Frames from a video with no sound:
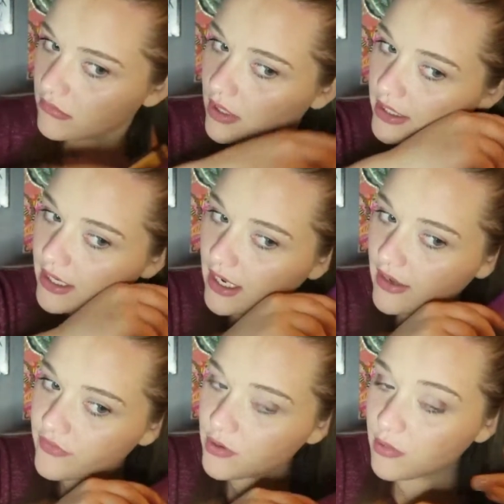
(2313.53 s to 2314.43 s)
I
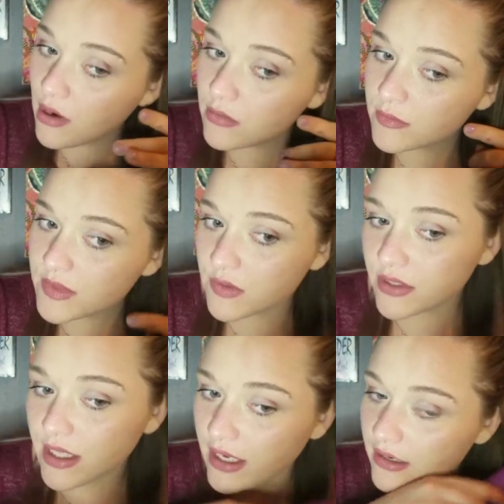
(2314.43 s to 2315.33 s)
have no problems
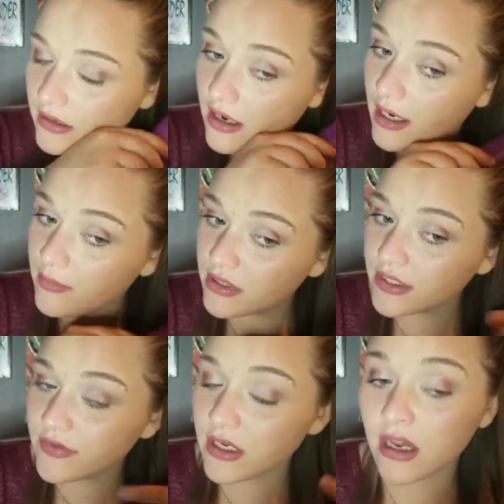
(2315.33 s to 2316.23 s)
with that. I
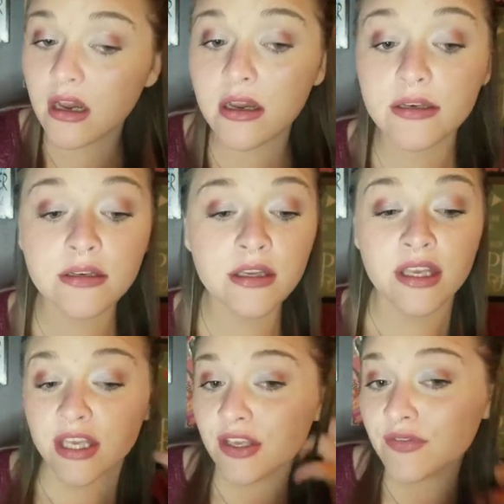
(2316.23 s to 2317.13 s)
believe in God.
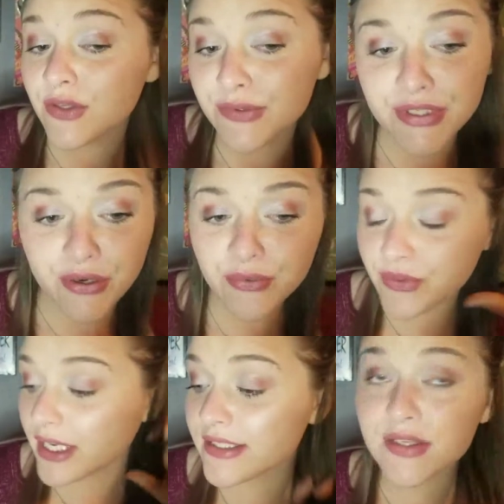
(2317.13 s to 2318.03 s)
If you don't,
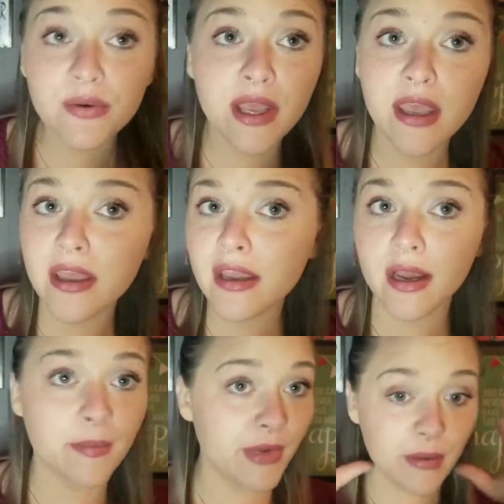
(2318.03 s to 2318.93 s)
that's okay.
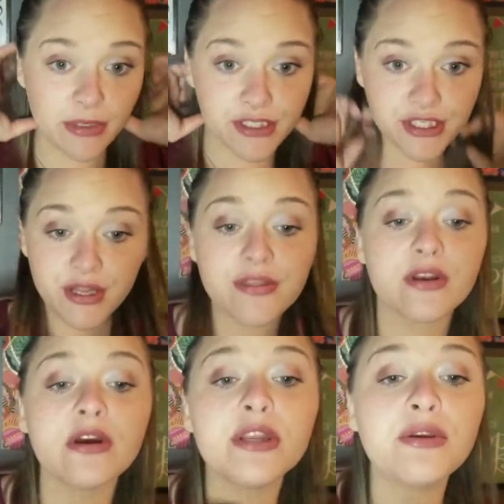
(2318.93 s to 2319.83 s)
I'm not pushing nothing
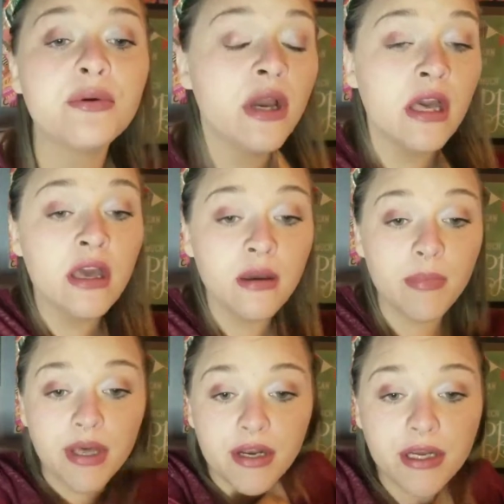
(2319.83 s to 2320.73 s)
on you.
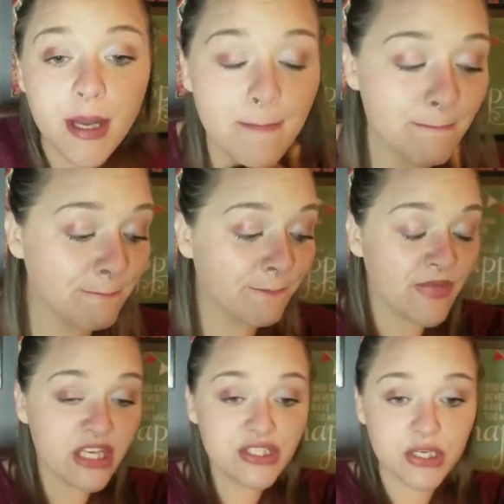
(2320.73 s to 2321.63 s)
But,
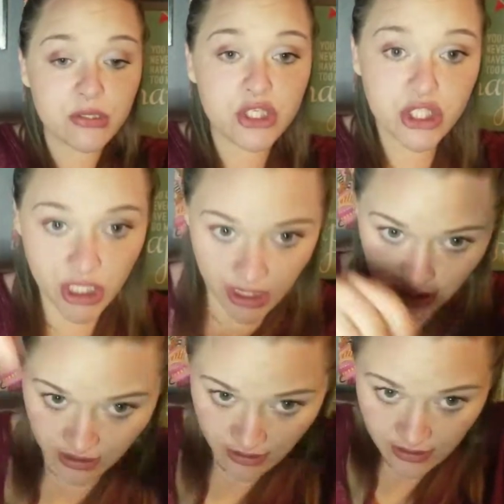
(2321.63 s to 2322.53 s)
so
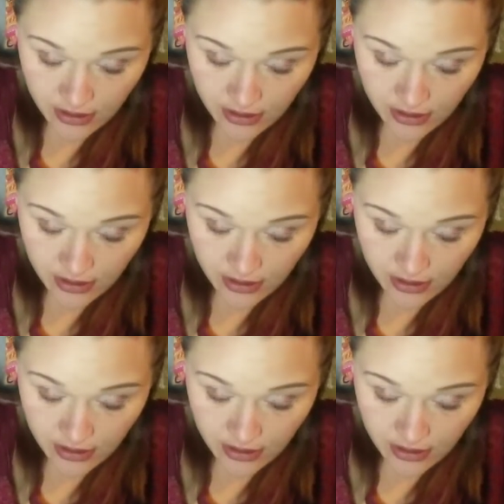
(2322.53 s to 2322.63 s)
she